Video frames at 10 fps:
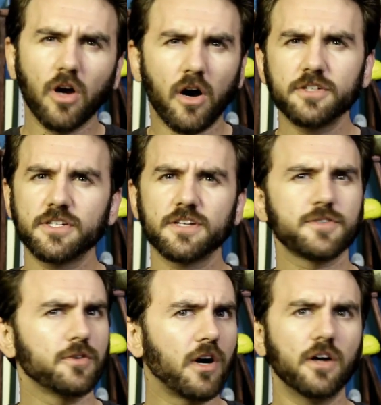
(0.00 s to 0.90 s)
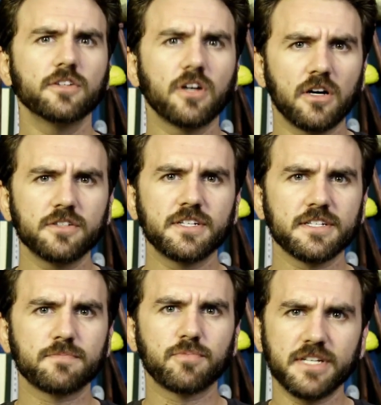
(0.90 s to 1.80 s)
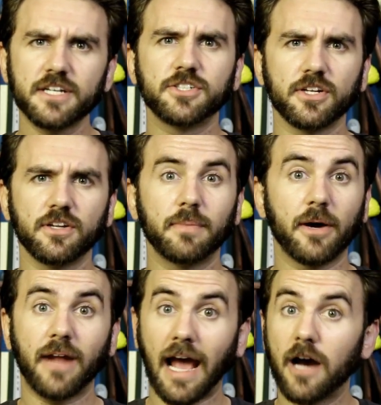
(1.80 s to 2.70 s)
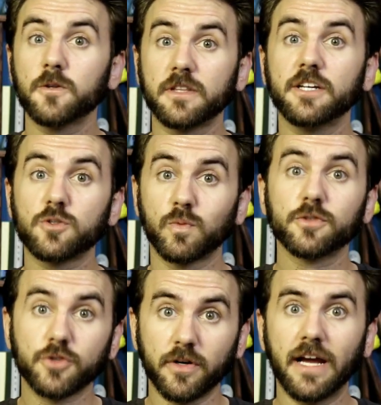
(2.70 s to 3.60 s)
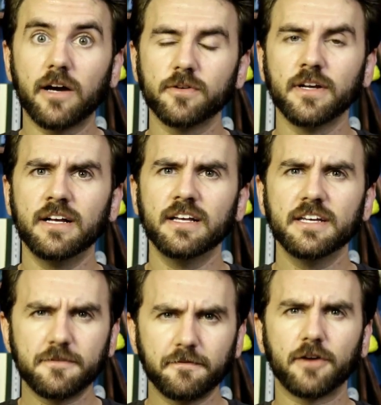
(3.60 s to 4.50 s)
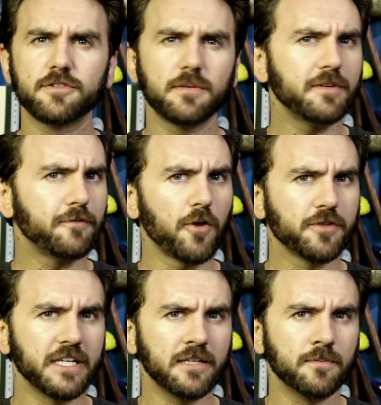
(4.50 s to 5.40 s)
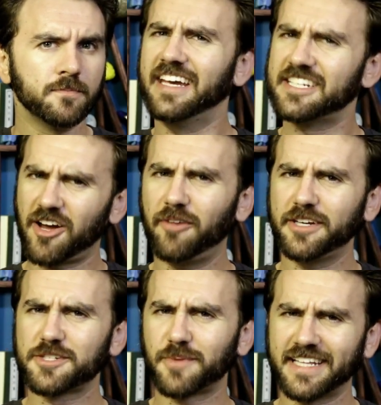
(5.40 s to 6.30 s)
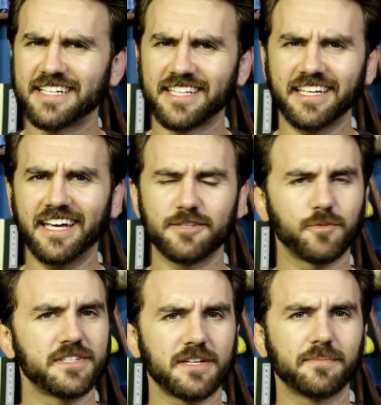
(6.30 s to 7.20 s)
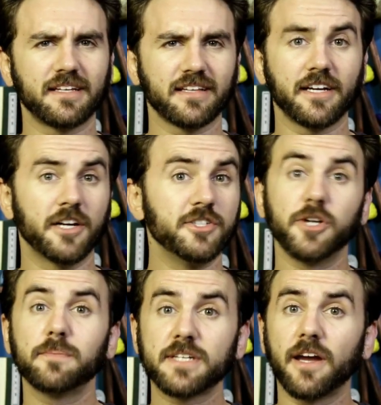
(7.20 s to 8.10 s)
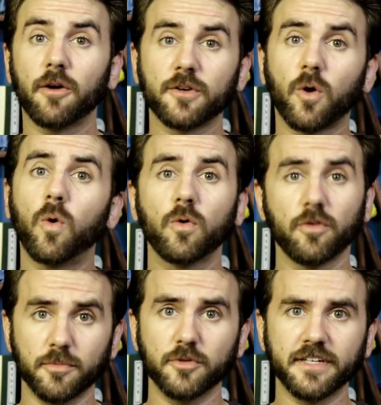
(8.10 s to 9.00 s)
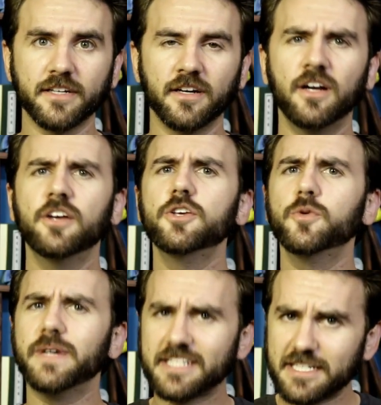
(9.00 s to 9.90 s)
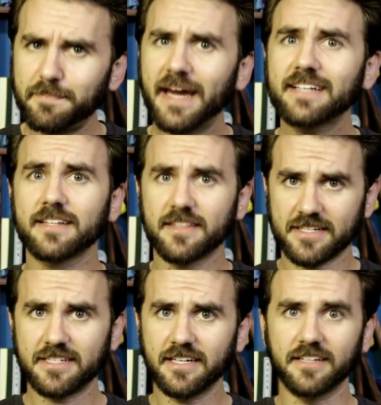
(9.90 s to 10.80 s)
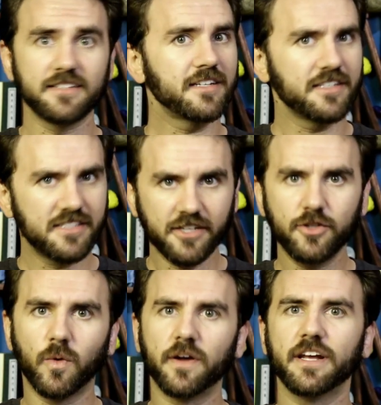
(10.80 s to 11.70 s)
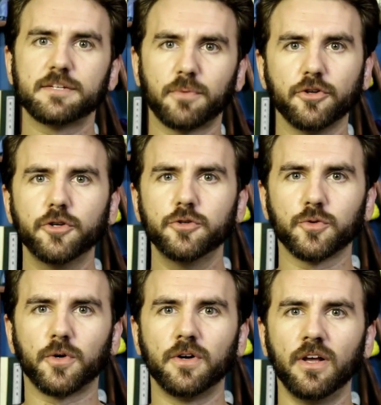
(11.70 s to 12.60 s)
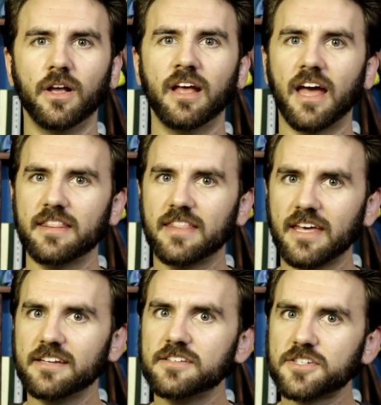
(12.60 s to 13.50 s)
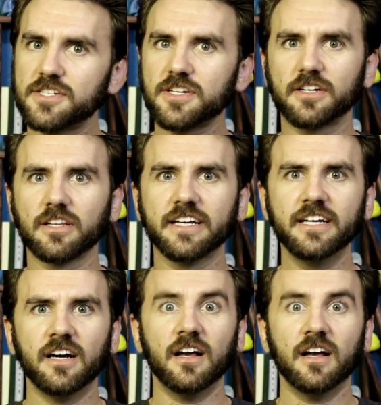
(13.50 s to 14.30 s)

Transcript: conscious or unconscious prediction about how things will turn out is found to be faulty. It's obvious why that's the case with something like a jump scare in a horror movie. You expect the scene to continue on as per usual, and then suddenly,